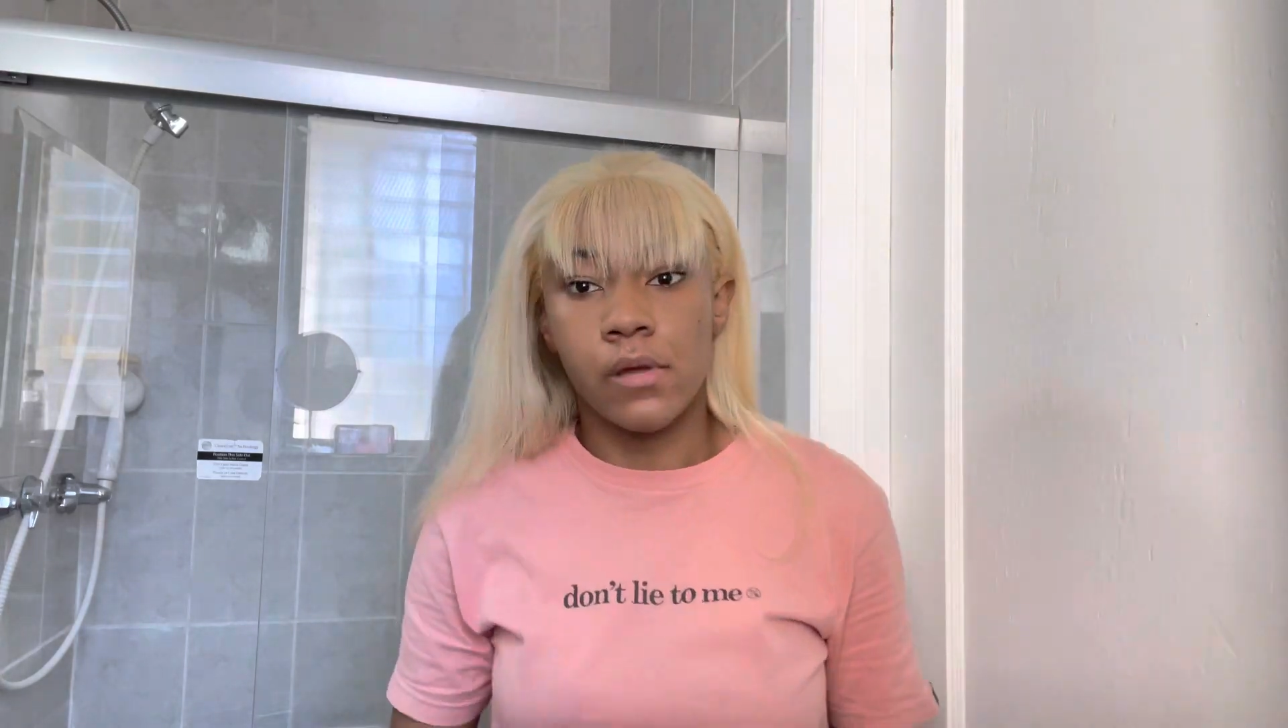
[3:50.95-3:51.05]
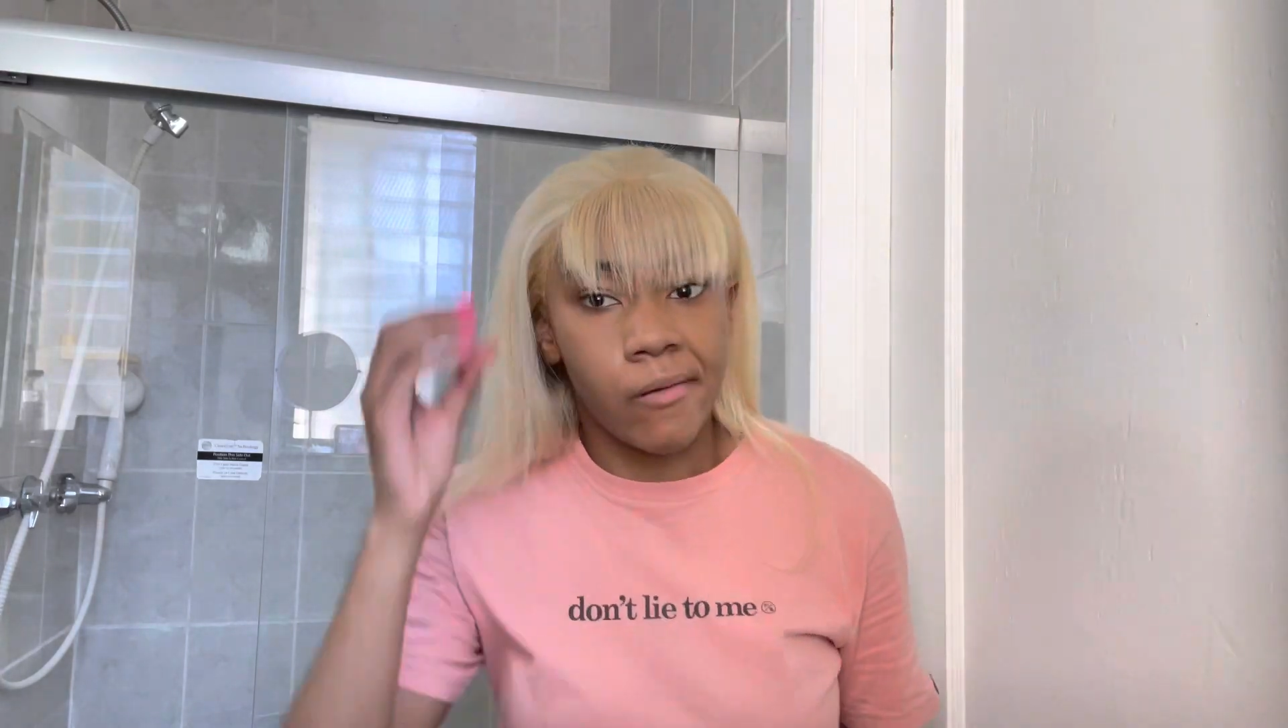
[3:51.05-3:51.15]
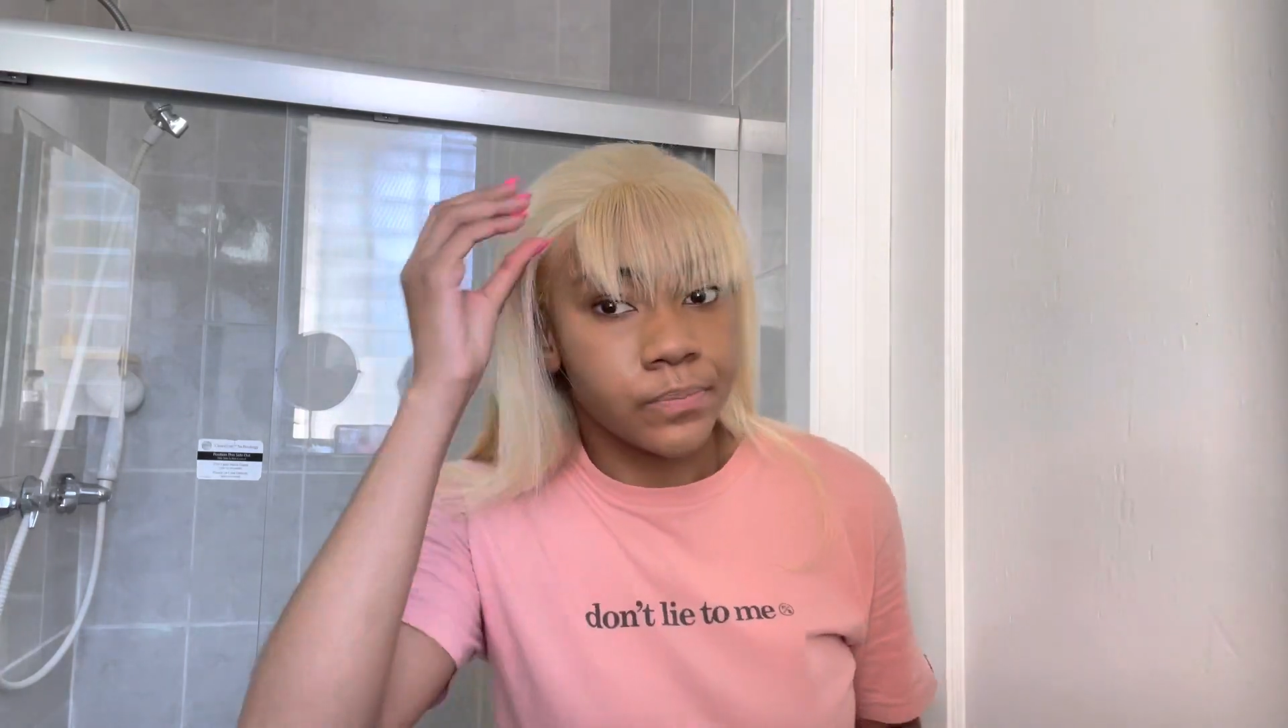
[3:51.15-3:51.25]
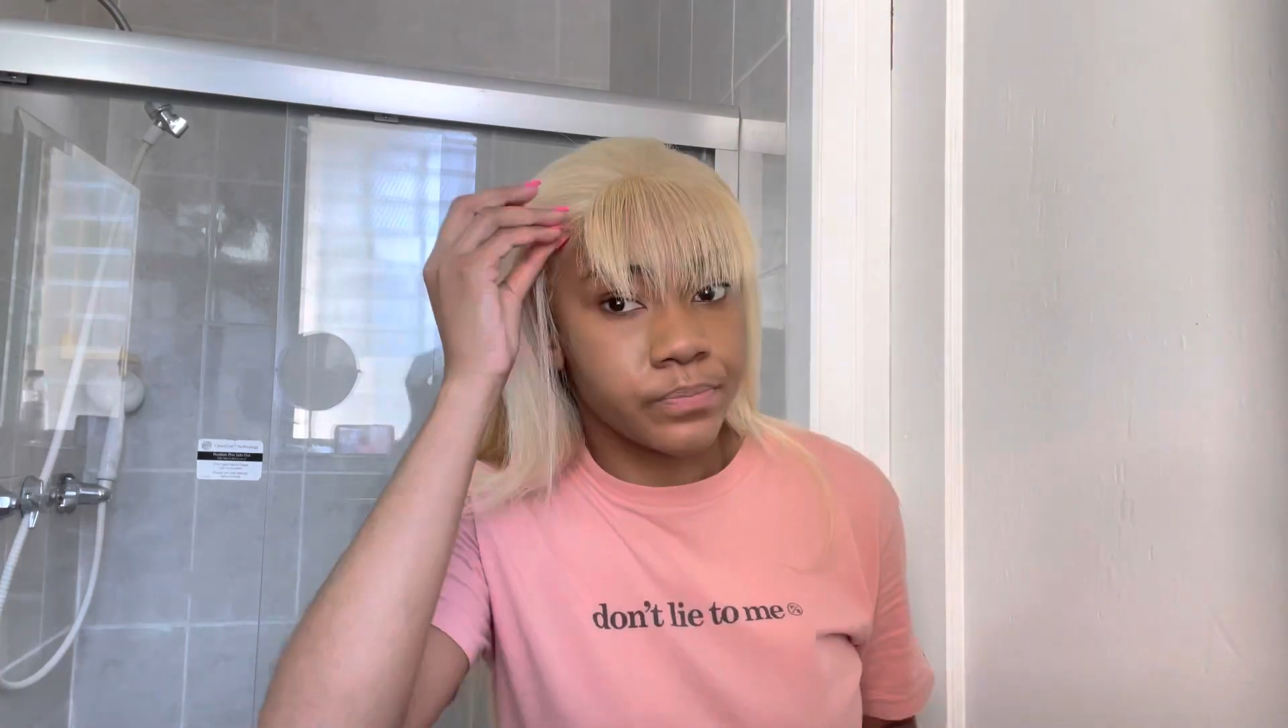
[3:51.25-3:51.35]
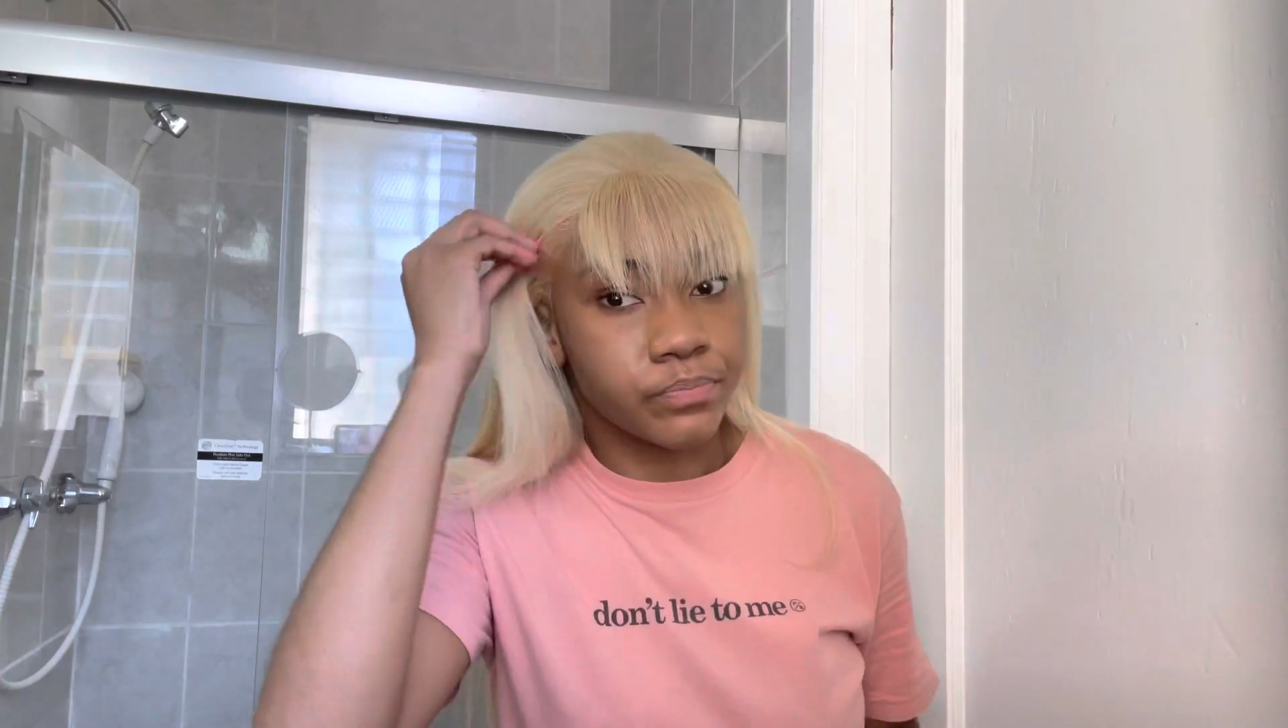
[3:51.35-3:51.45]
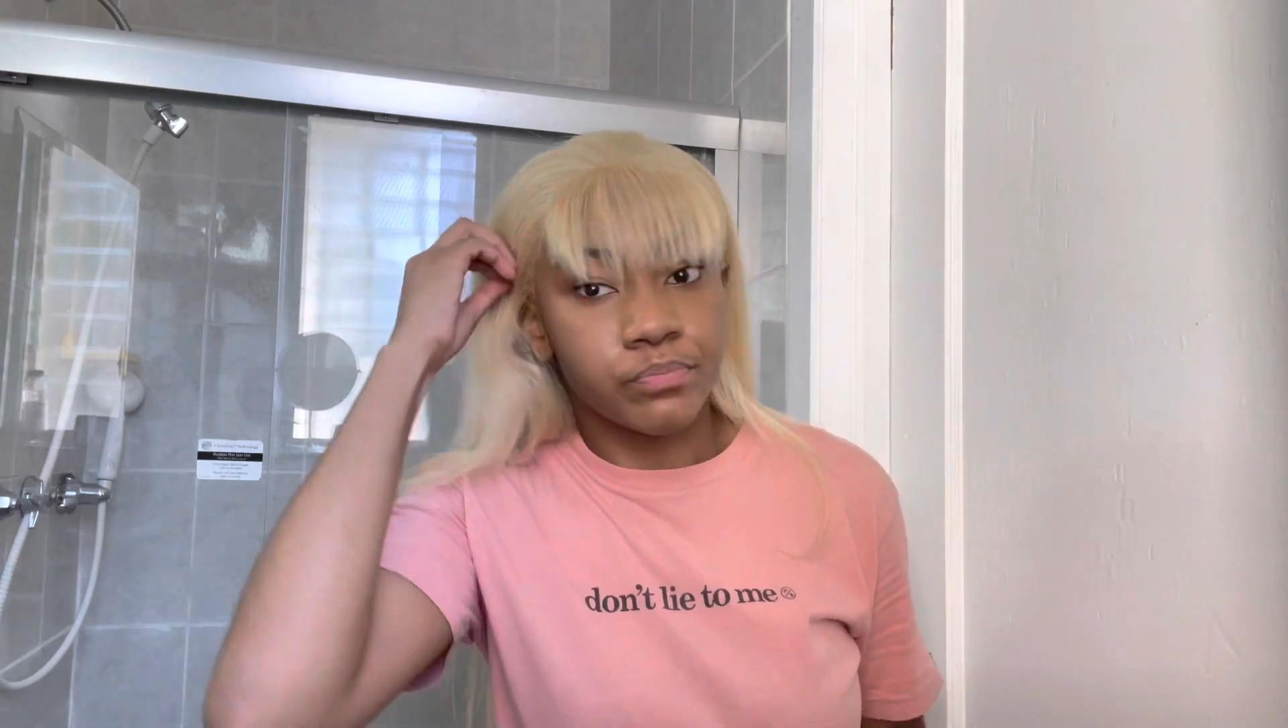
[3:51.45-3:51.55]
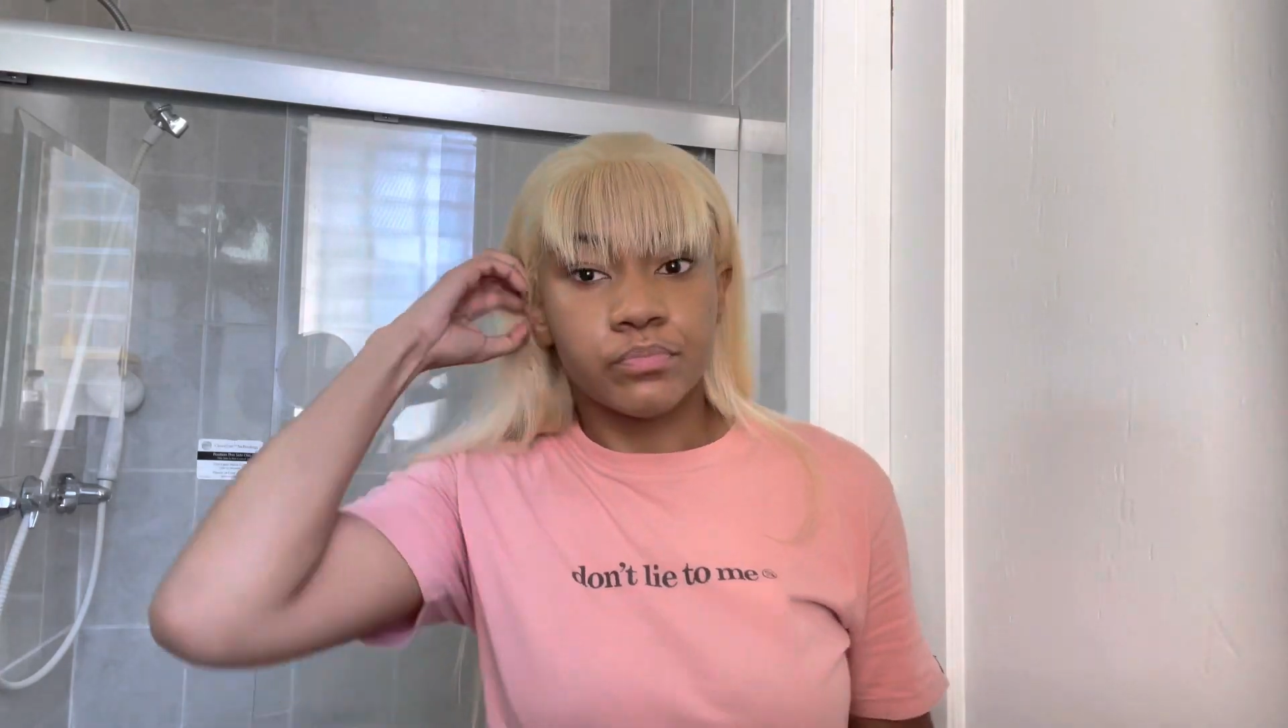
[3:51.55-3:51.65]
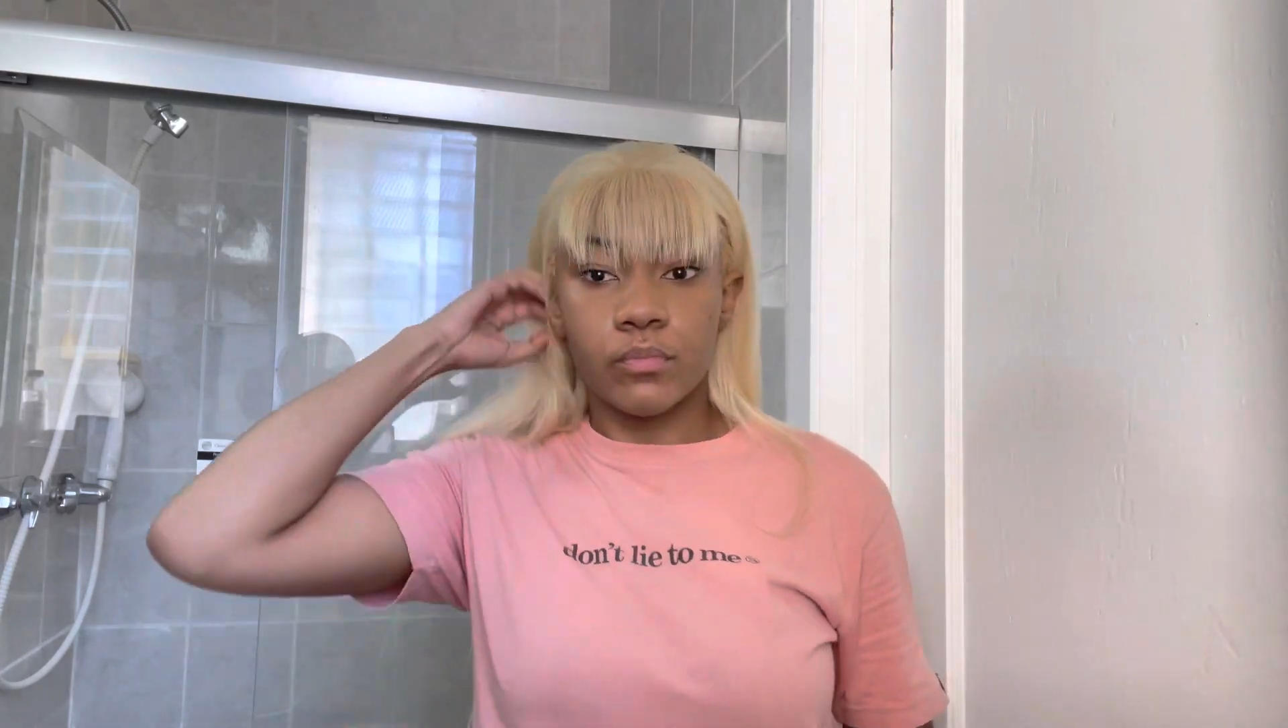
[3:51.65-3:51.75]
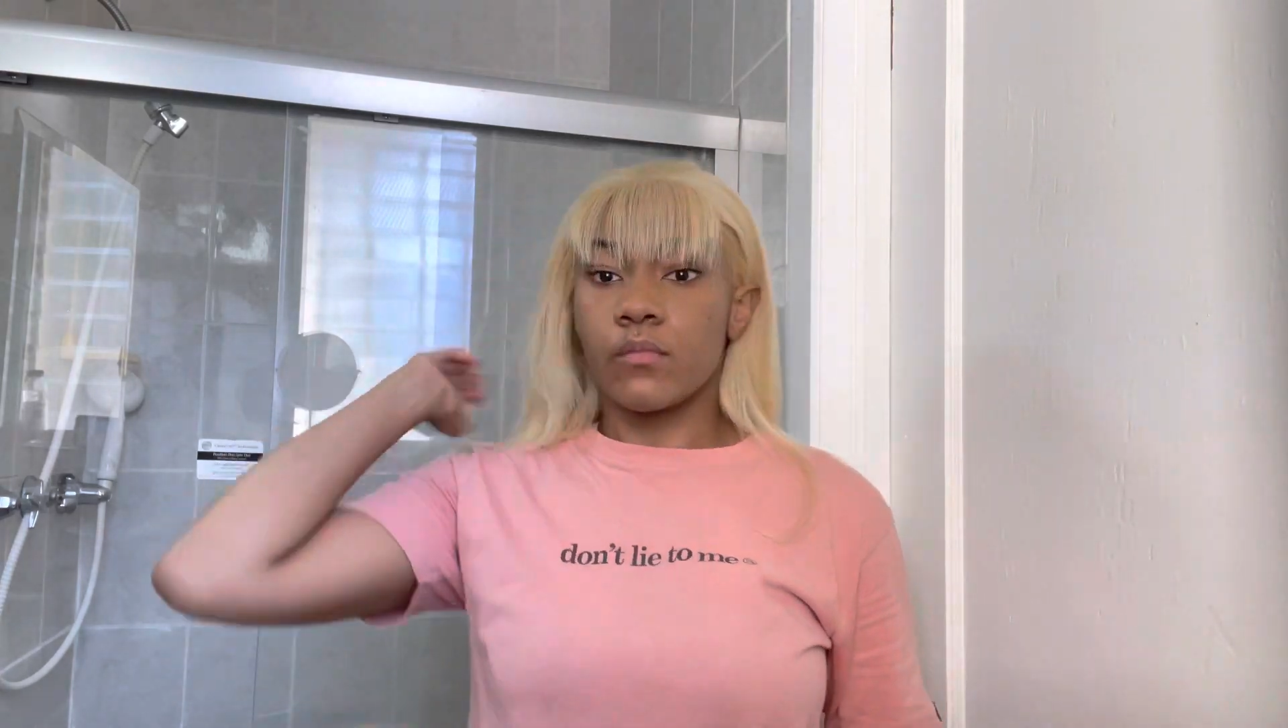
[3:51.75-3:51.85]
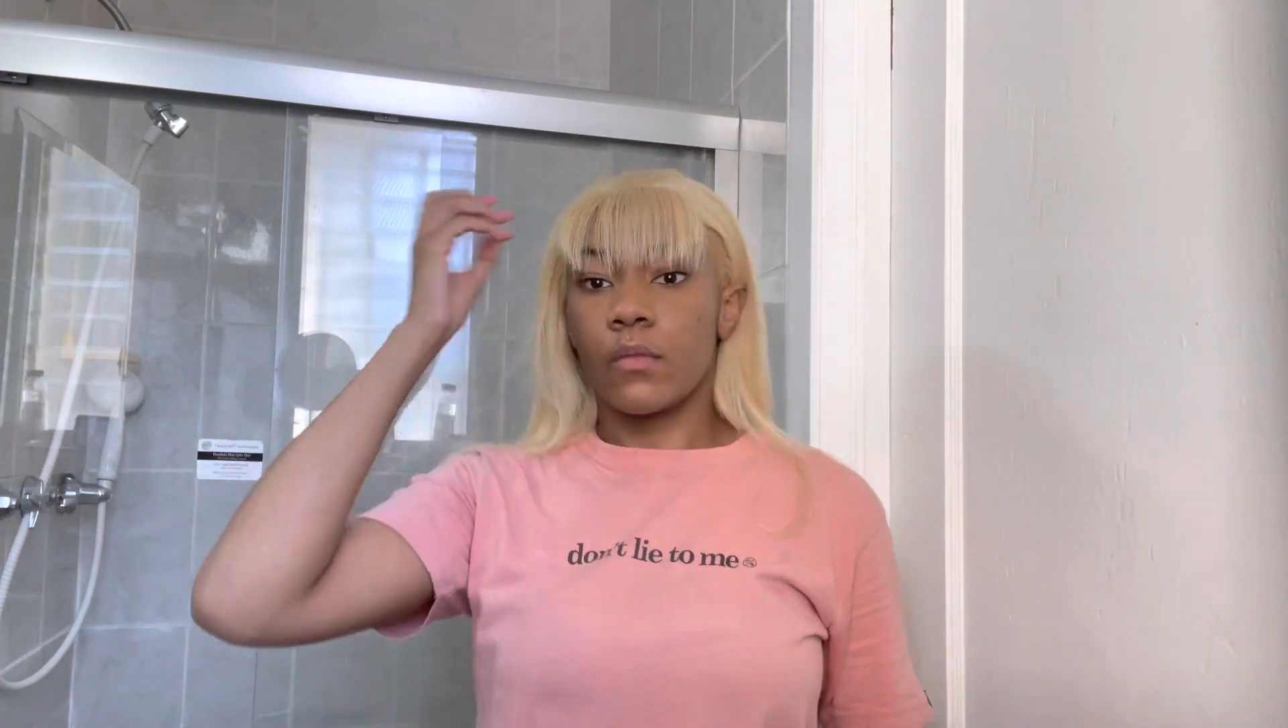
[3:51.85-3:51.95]
I did not end
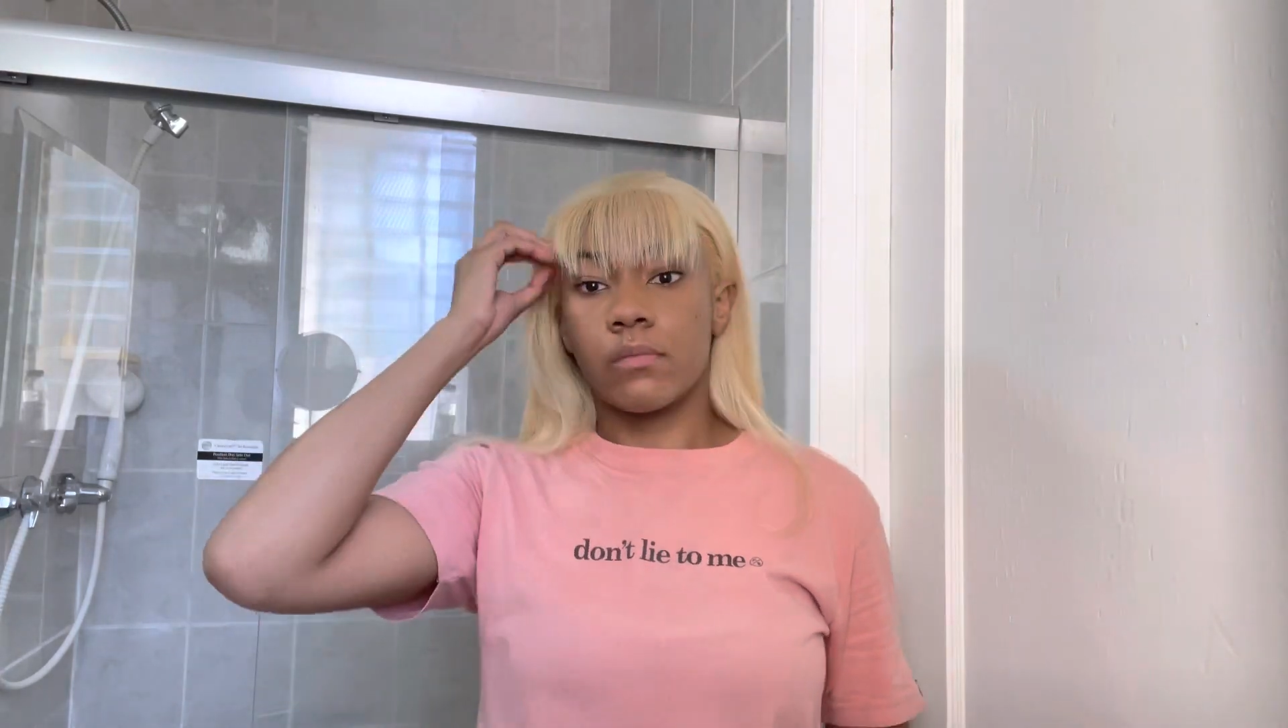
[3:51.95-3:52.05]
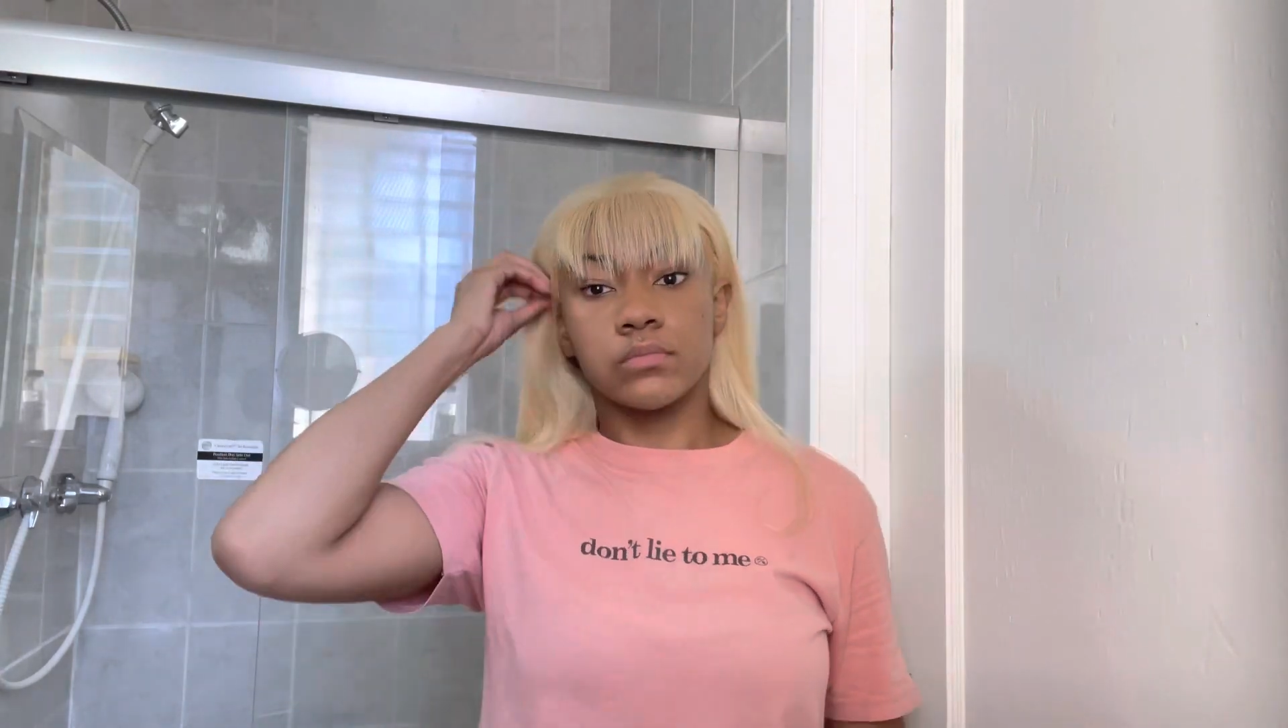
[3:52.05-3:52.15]
up cutting.